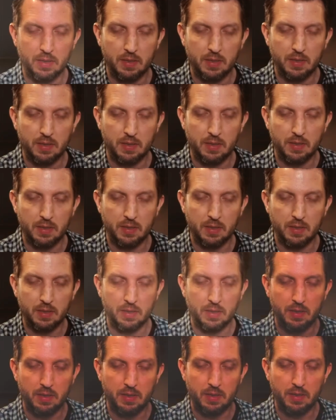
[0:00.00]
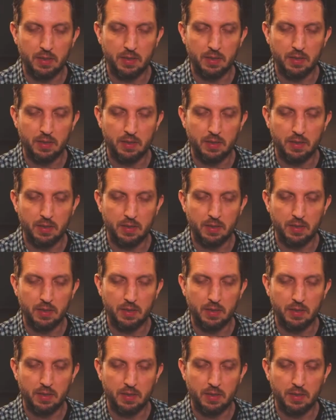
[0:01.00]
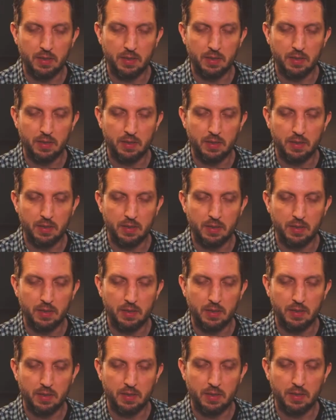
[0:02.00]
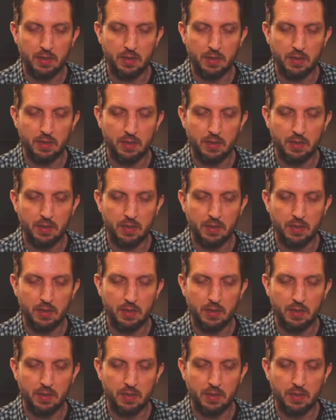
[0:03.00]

No words are spoken by the person on screen.